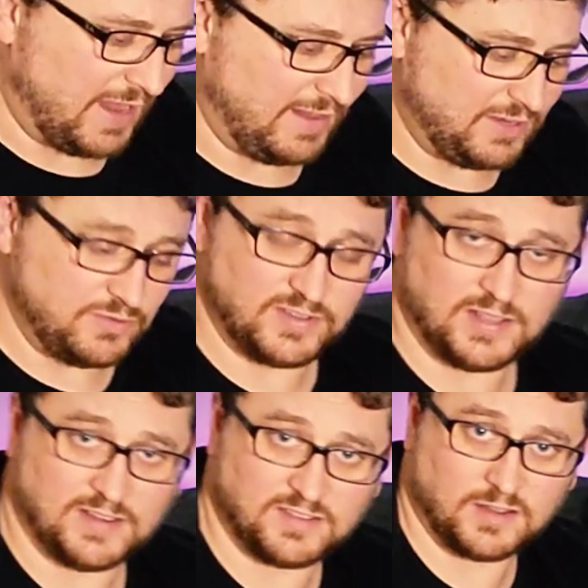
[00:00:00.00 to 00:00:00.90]
I like using
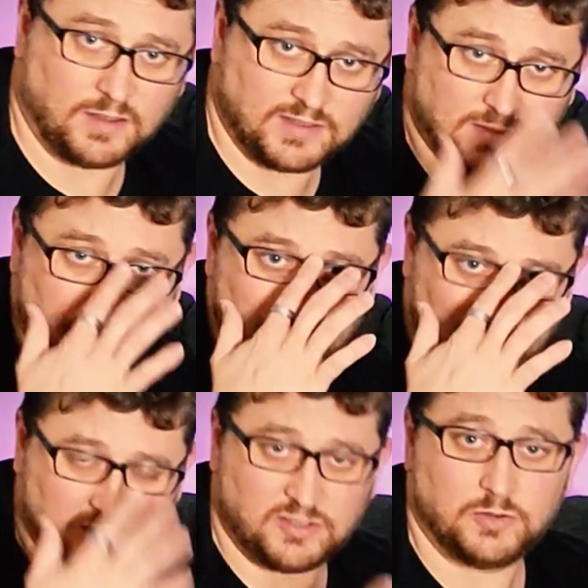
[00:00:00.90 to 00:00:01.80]
it as a
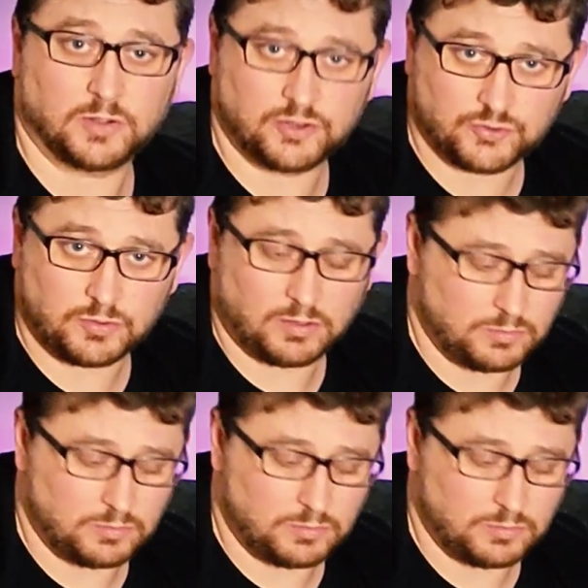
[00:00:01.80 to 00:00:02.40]
method to do a control.